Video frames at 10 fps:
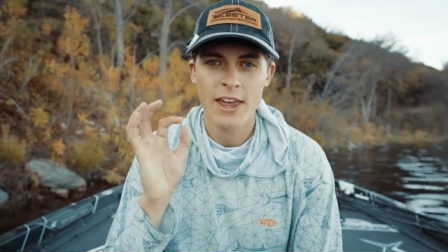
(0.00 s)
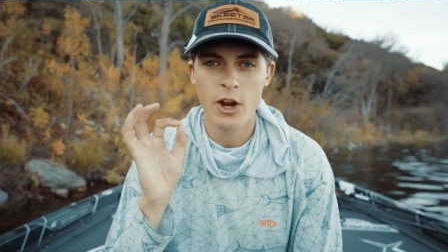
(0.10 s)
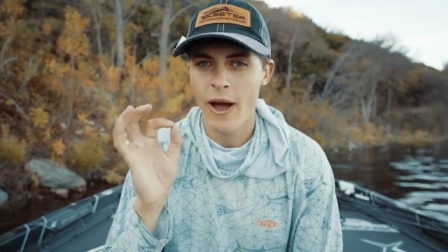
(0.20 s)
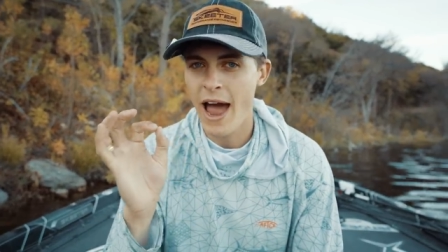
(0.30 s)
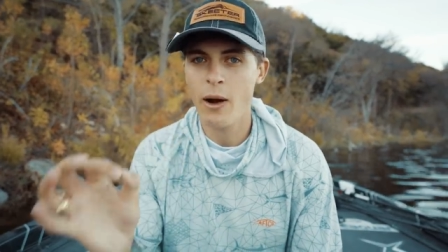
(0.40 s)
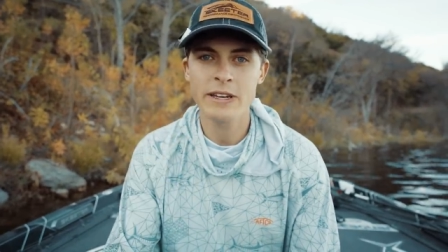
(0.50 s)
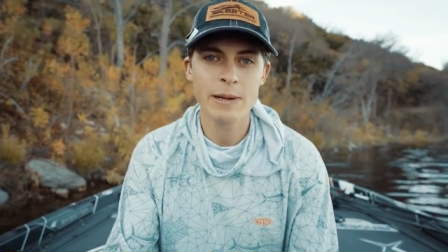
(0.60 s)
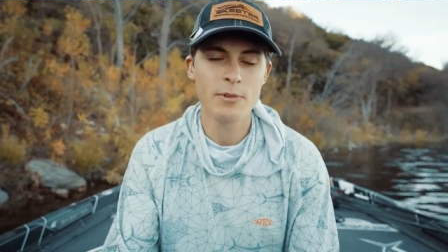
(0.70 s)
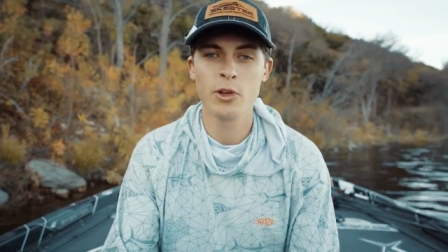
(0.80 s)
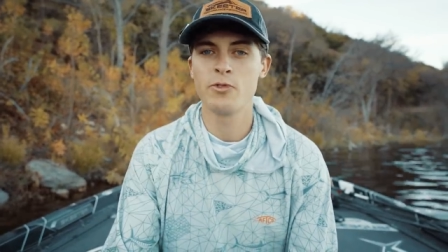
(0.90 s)
you know, how
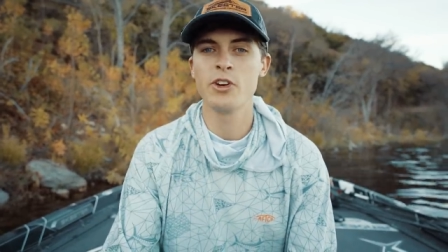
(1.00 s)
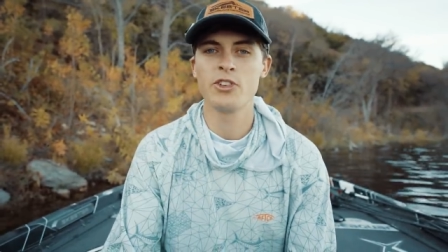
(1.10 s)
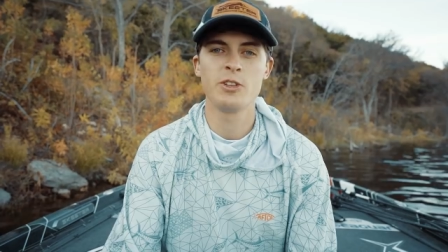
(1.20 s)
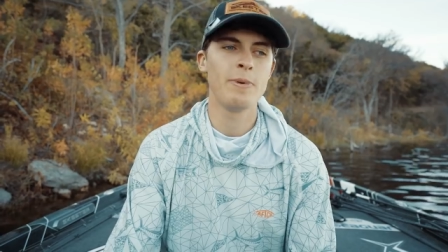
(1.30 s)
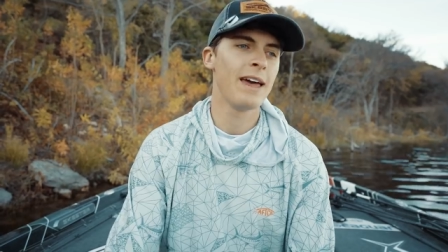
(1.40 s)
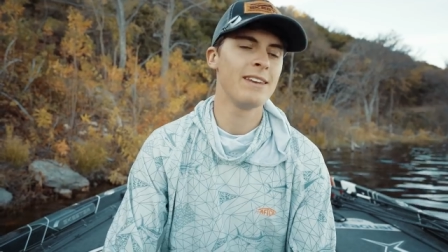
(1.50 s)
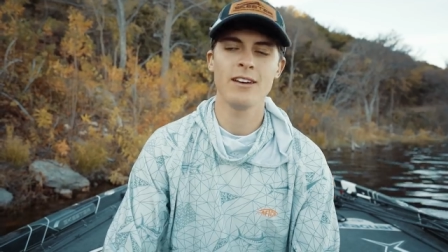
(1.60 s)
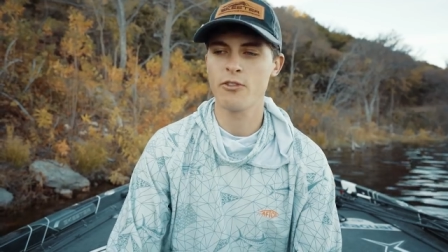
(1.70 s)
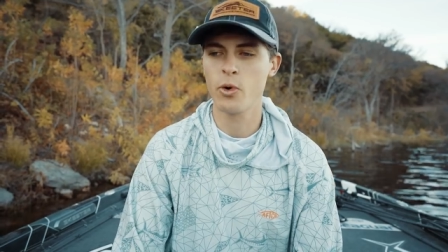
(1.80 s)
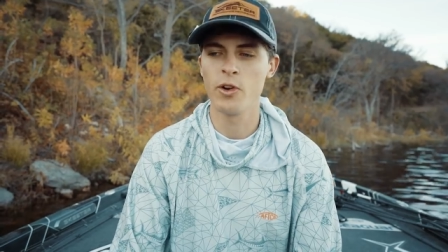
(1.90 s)
deep do those fish suspend?
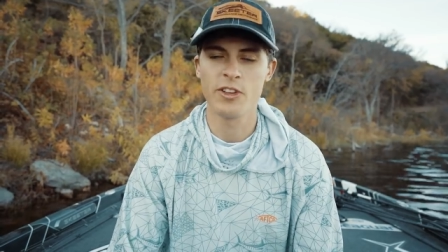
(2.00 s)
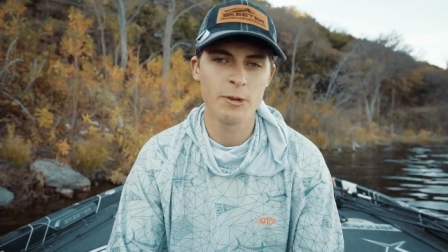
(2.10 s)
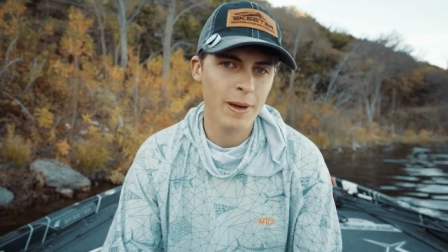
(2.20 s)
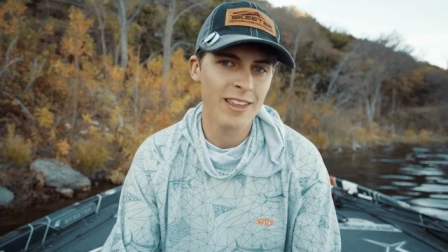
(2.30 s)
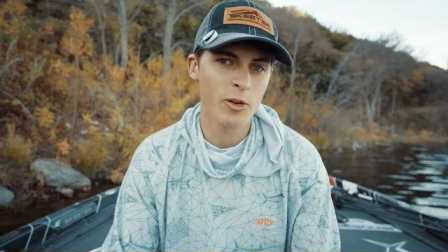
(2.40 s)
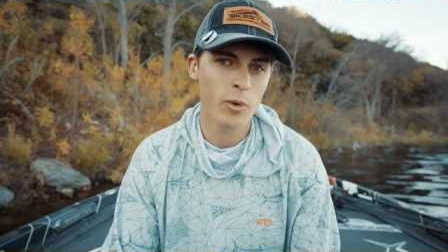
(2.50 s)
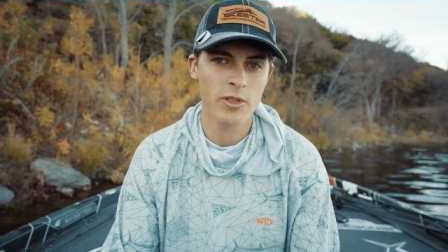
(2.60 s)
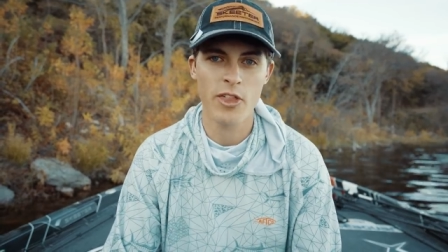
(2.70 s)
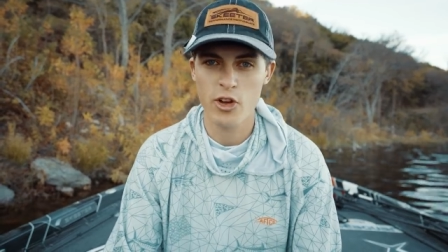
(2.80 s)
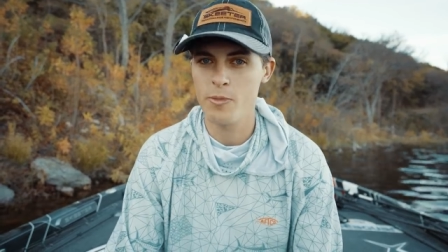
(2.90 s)
Of course, it depends on where
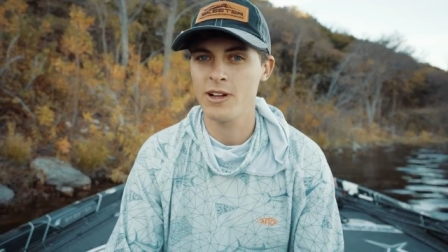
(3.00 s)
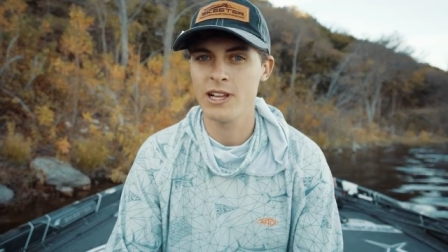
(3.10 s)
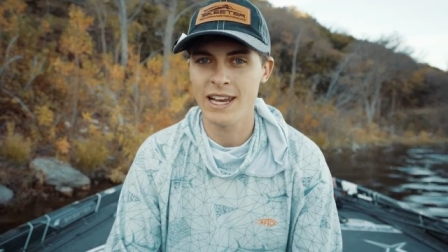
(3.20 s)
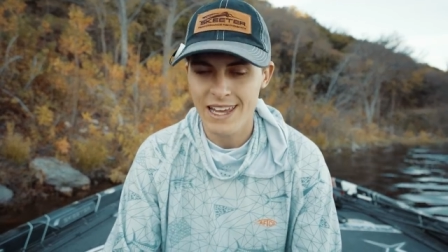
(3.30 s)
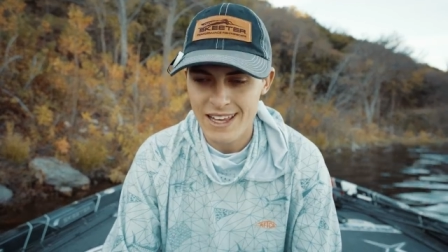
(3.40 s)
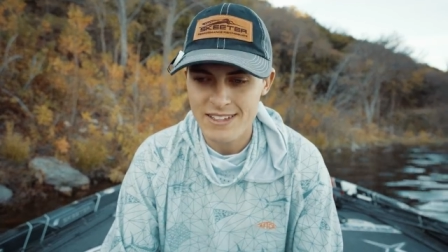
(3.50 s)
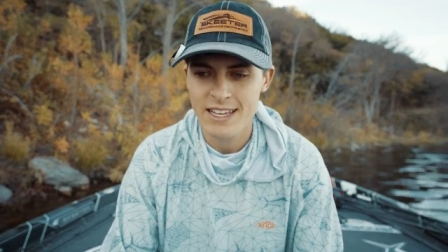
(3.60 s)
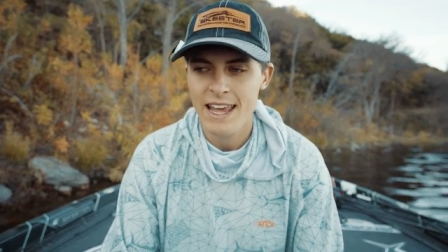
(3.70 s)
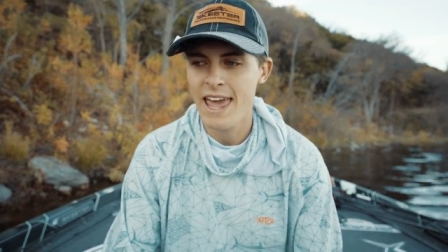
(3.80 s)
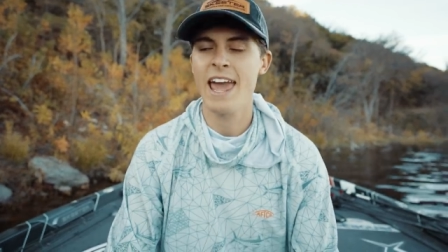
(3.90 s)
the thermocline is
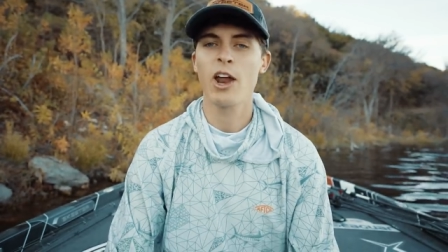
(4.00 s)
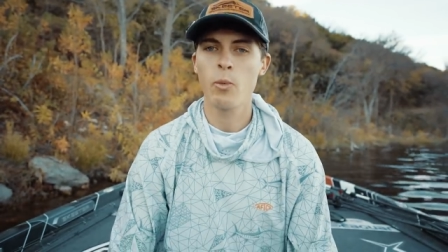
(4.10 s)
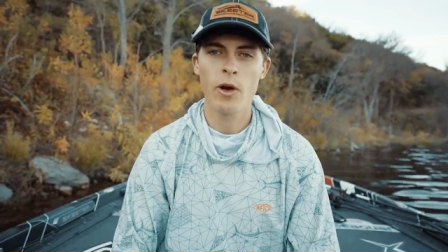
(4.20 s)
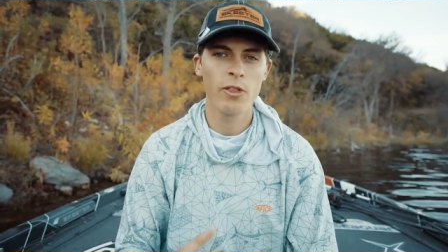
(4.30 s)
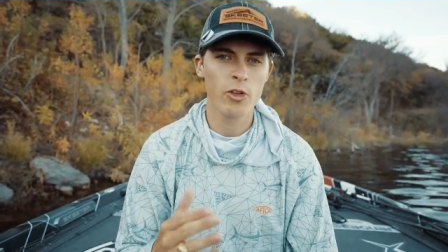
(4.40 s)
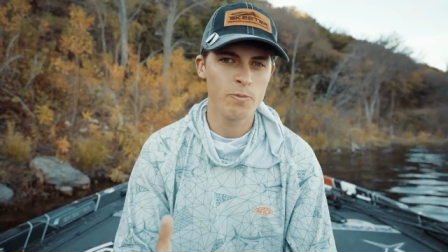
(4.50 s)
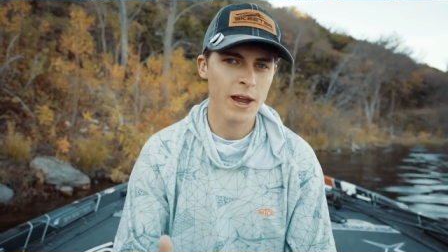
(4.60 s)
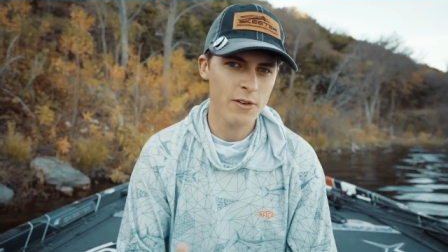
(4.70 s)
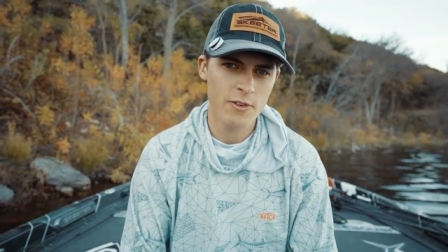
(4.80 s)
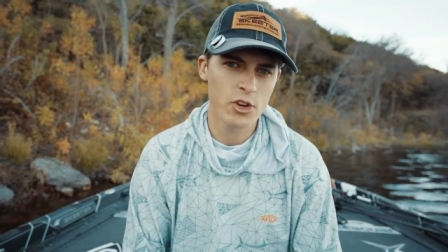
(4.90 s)
and where those
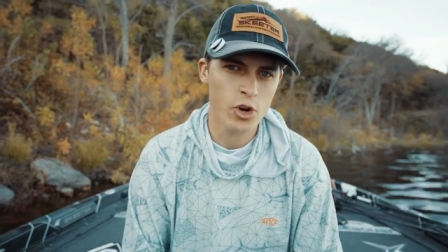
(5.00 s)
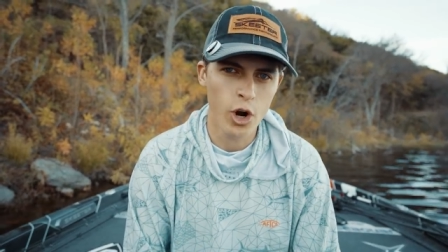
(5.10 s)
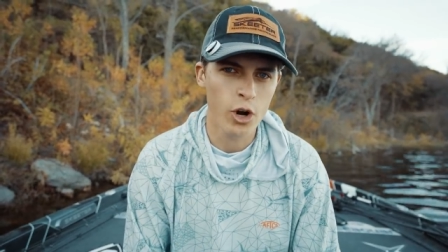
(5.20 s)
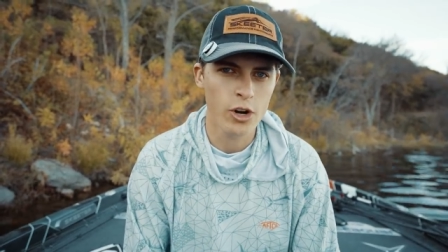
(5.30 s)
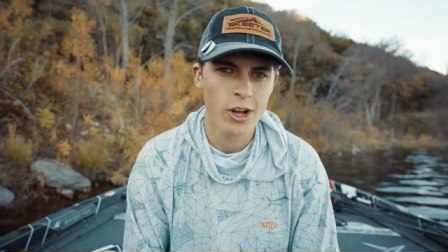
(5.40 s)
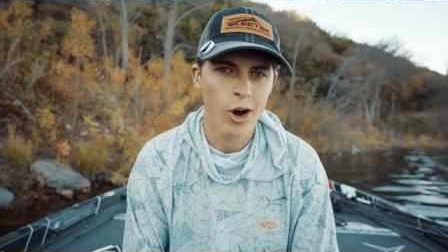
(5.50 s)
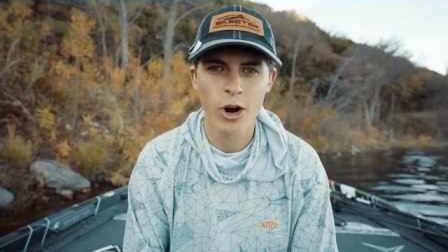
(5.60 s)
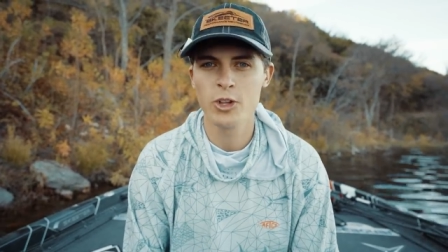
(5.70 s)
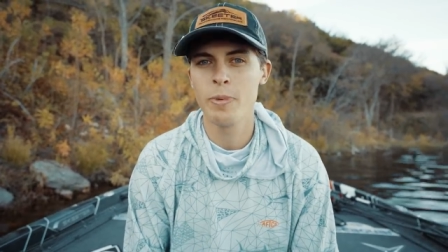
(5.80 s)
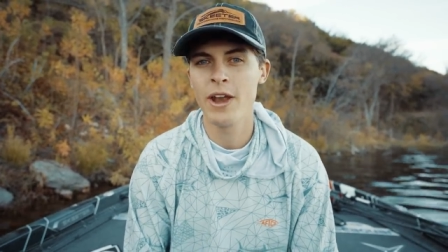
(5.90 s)
bait fish are,
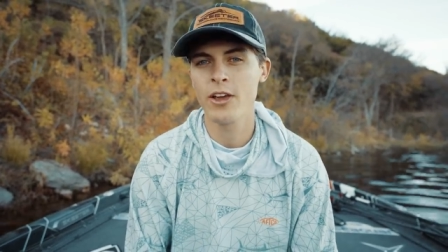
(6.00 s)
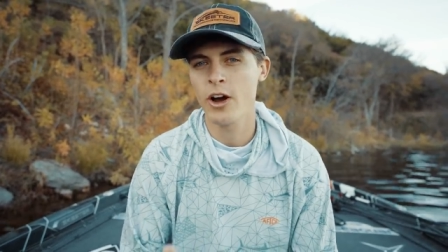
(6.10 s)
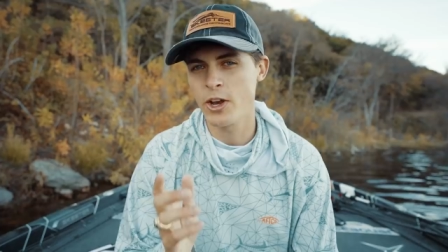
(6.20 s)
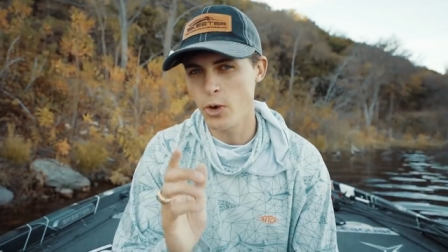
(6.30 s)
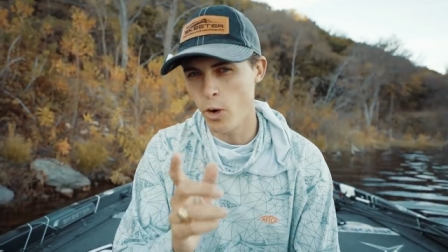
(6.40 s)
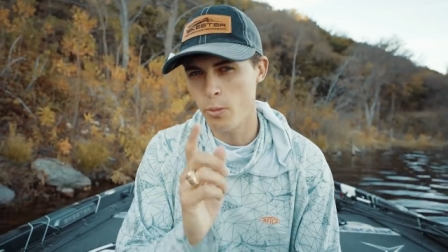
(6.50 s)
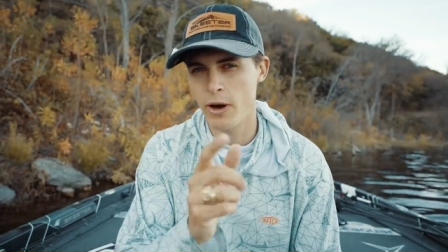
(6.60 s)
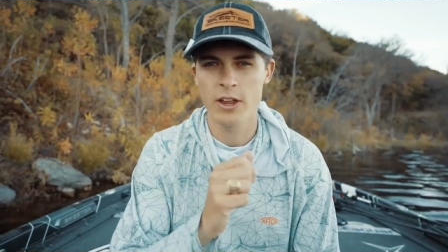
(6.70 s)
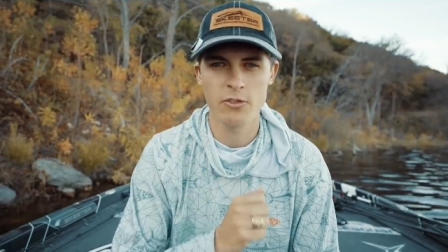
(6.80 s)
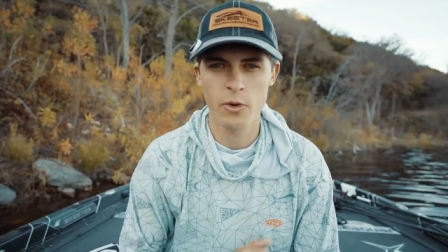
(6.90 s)
all depending on your
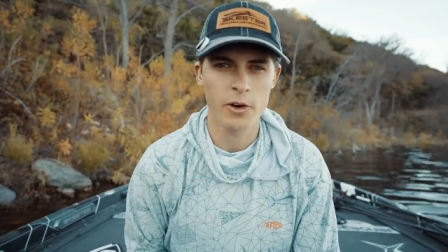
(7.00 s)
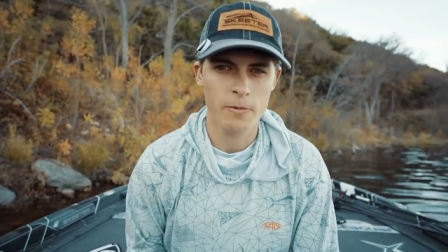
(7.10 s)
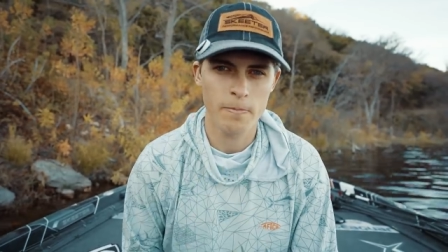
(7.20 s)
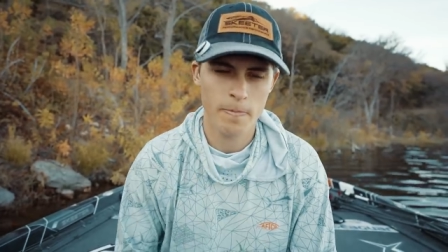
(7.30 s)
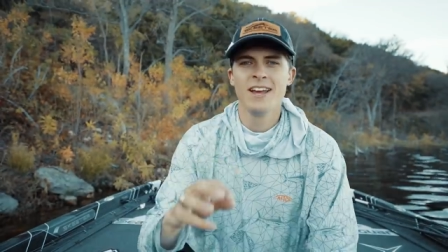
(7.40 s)
body of water.